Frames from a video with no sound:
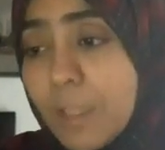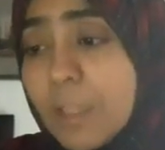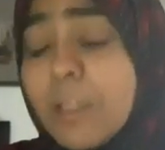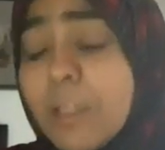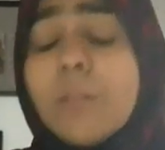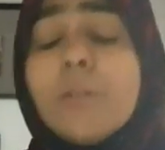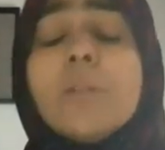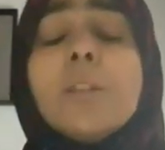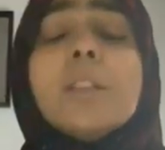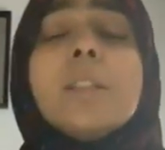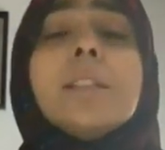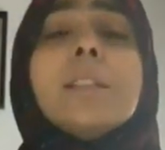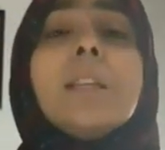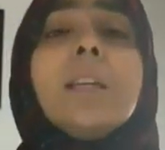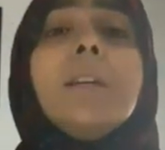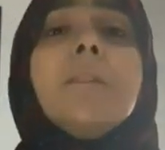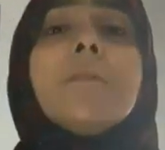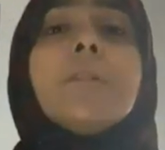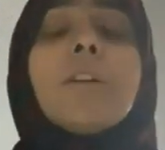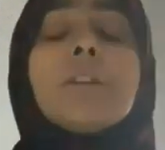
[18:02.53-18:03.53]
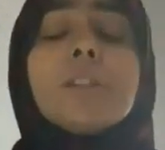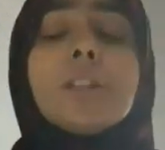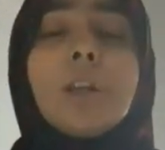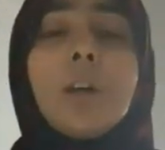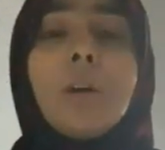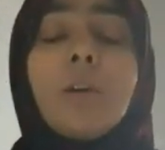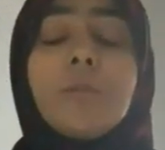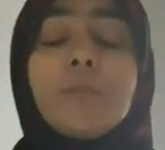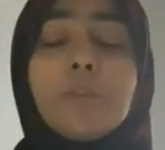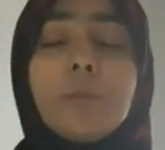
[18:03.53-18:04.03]
Now, to save
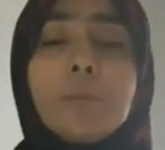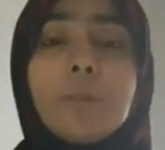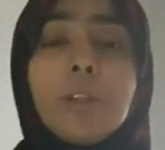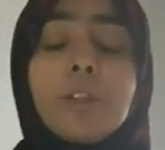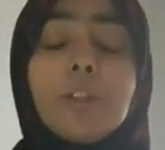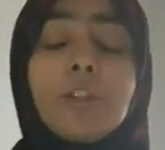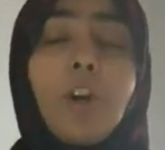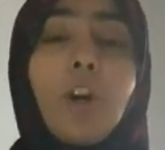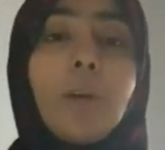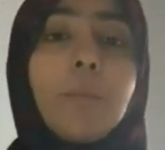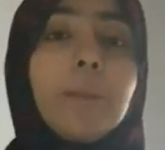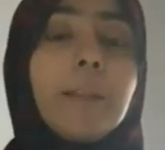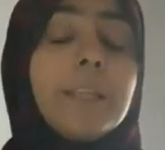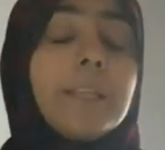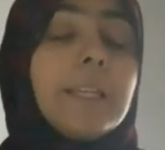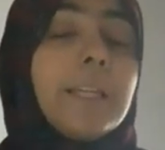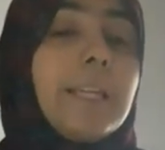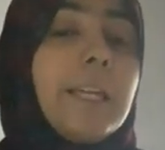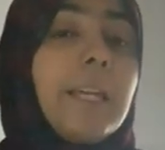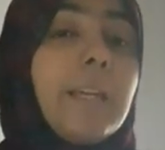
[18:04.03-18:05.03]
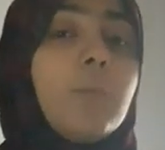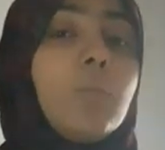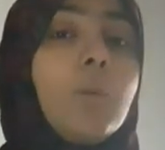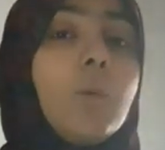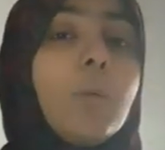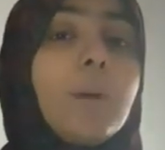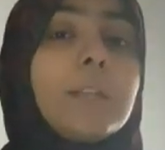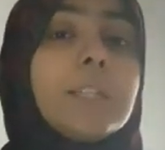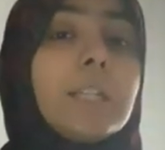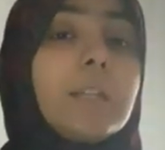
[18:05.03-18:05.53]
ourselves from such a horrible end, again,
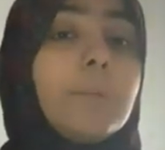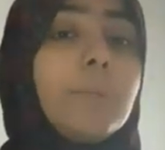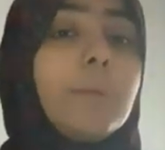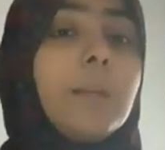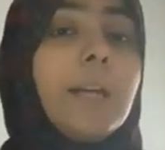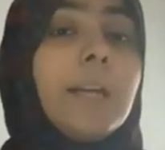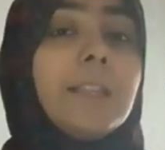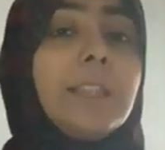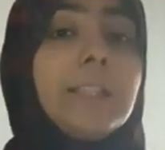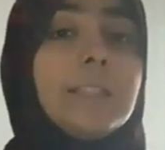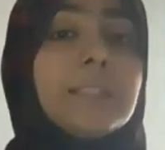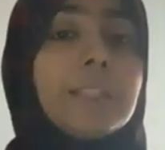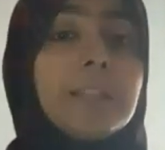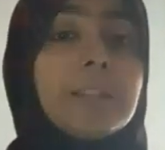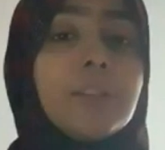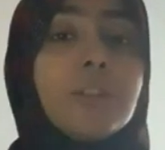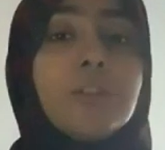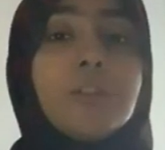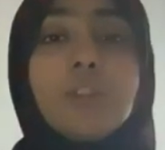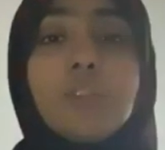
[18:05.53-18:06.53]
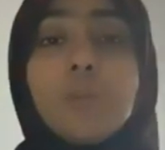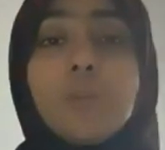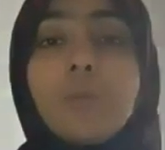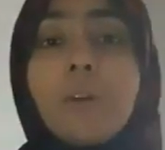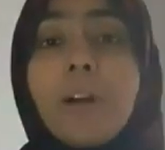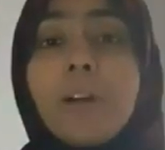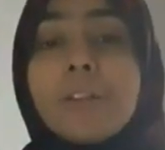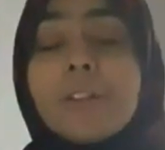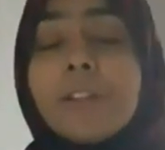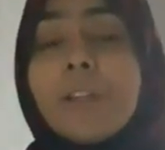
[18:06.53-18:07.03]
we want to apply these lessons
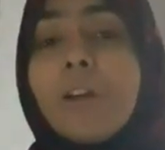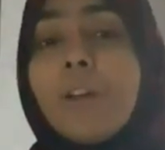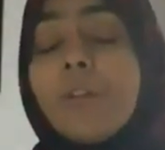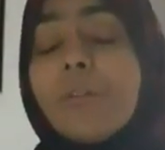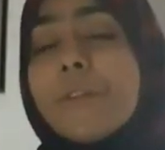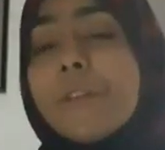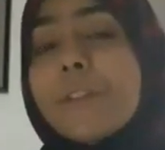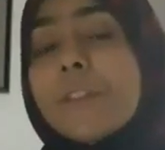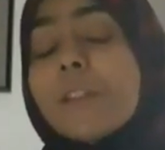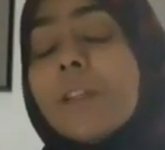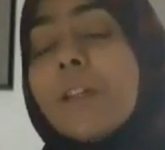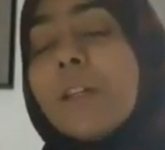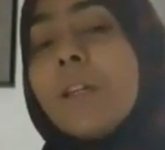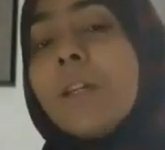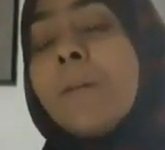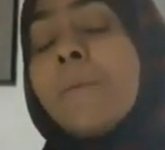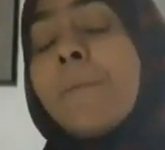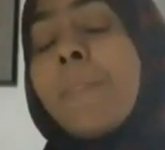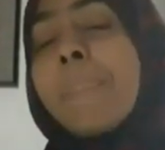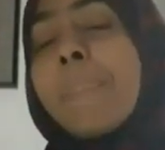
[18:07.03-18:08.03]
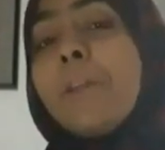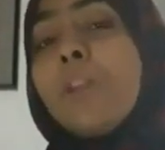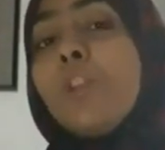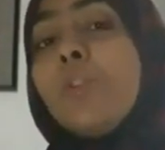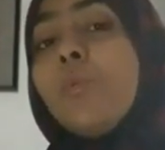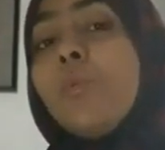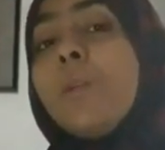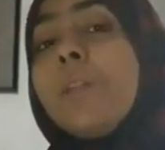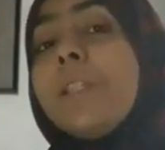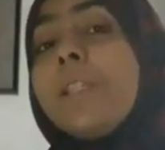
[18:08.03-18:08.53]
to ourselves.
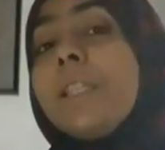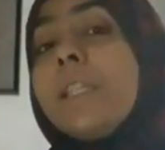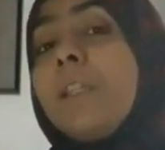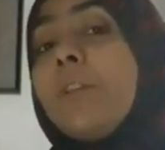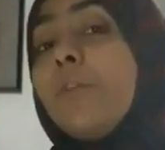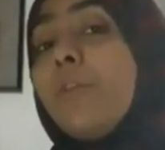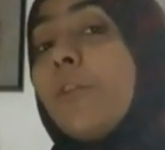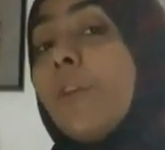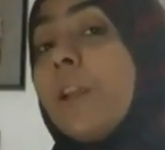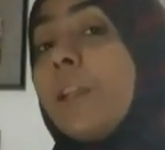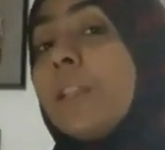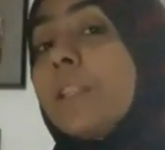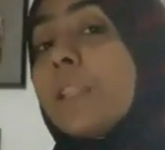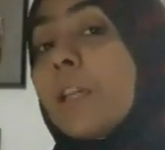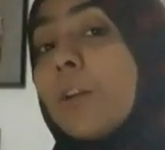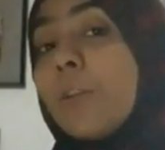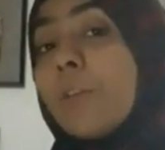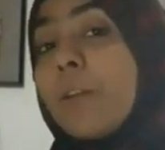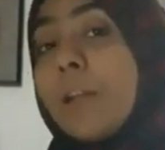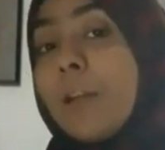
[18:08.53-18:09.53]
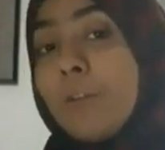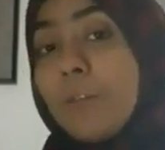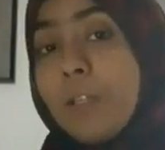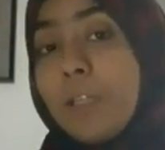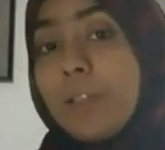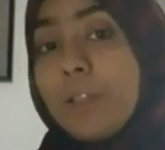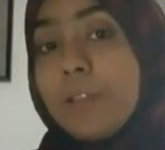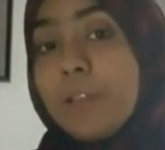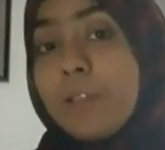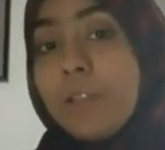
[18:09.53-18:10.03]
Do we see friends around
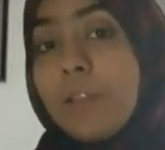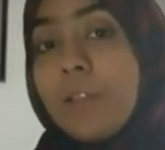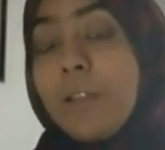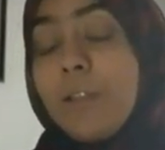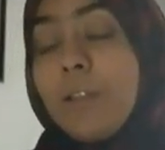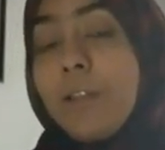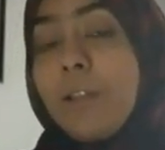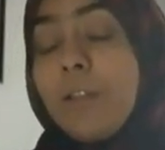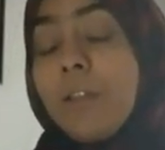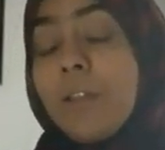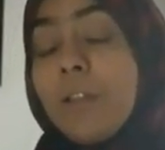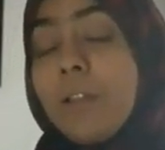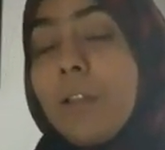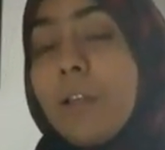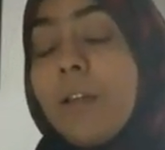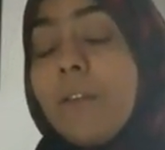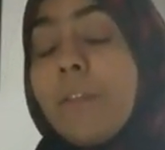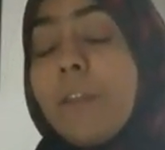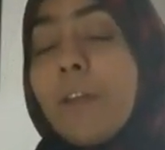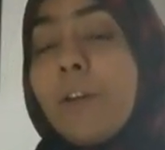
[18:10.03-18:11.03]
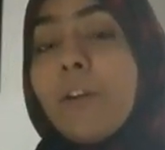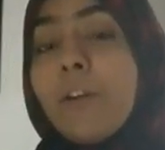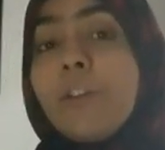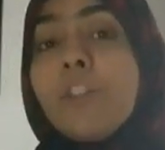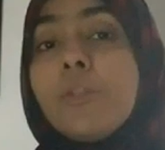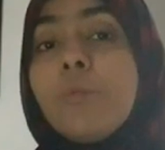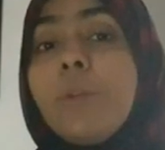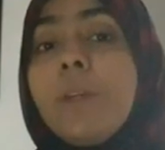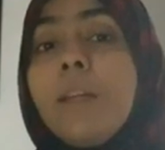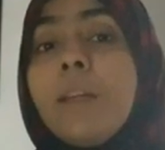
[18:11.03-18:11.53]
us that are
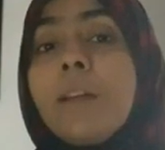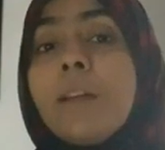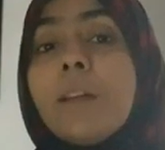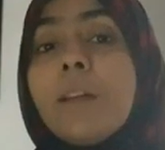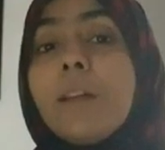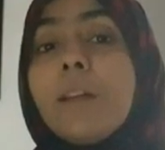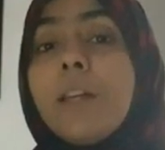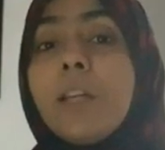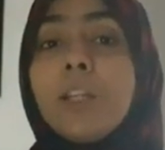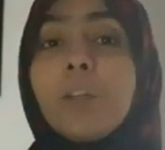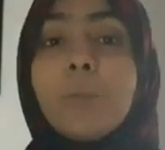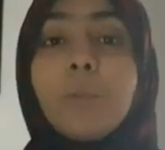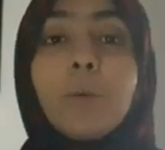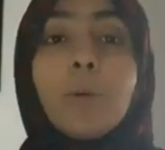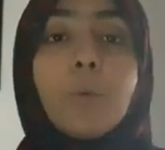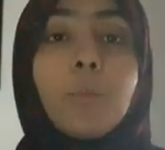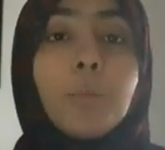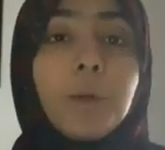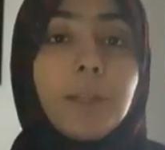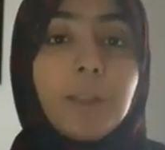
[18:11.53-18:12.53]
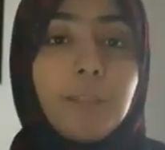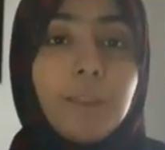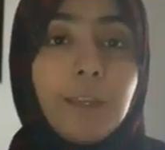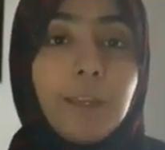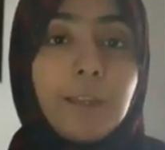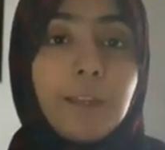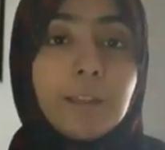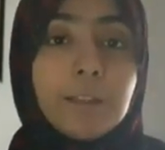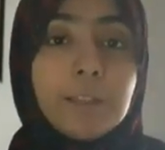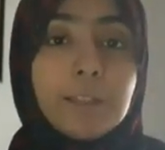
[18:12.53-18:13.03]
doing inappropriate
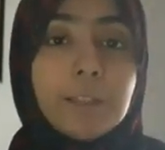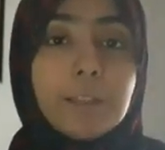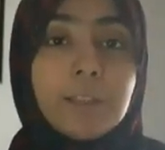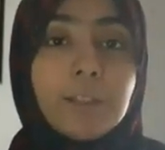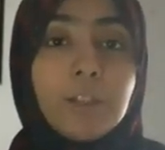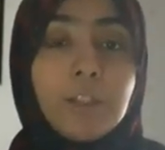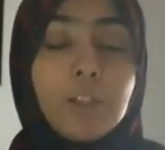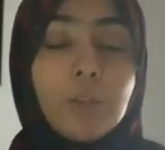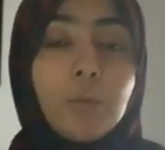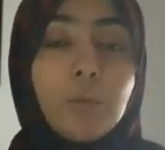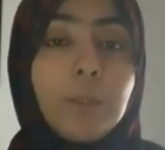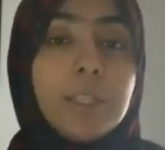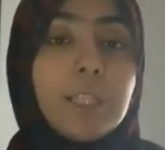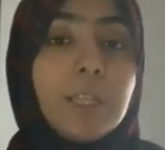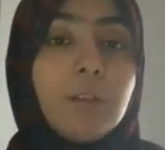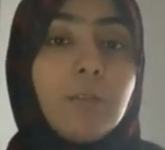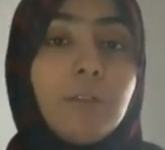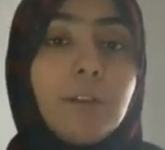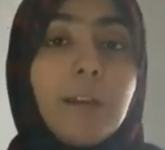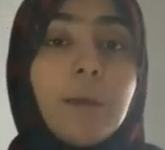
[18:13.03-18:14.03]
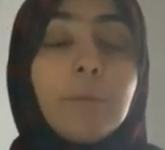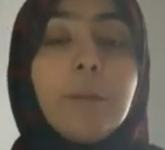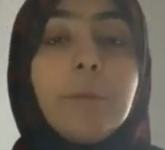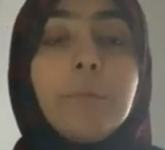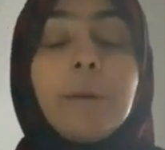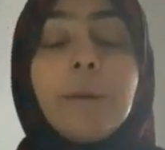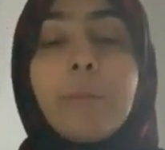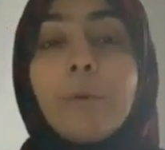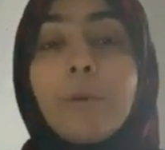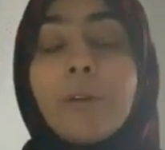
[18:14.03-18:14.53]
things? Do we see family
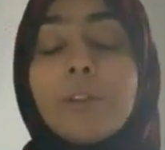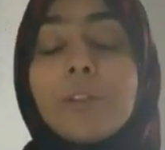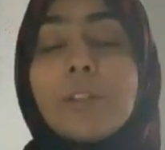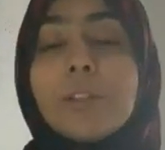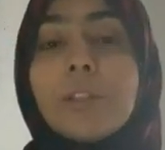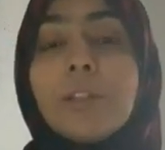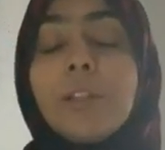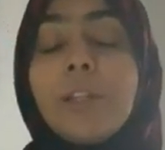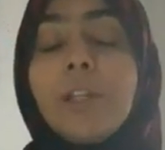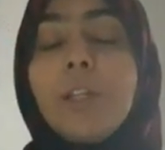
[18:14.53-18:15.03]
members